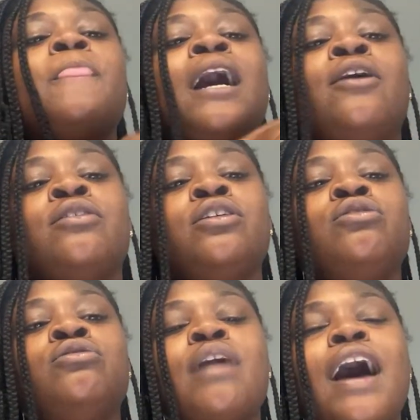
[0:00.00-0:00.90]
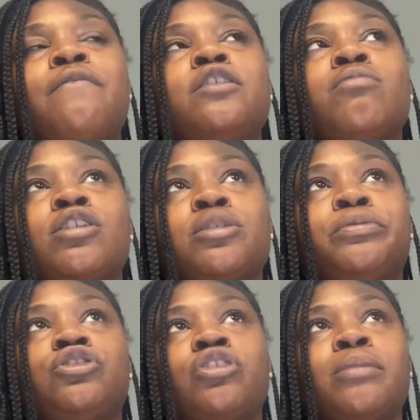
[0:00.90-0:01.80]
not only do you have these
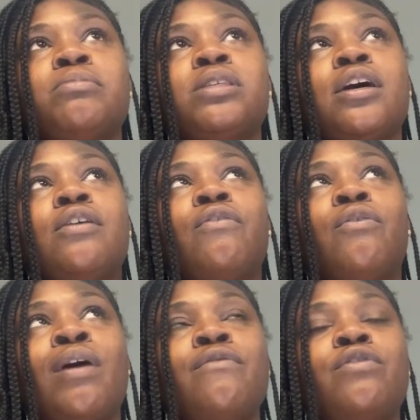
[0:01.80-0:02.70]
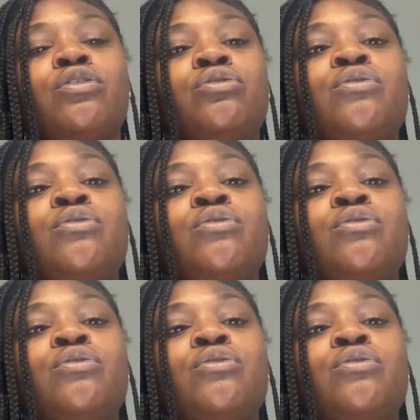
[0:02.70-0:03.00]
multiple streams of revenue,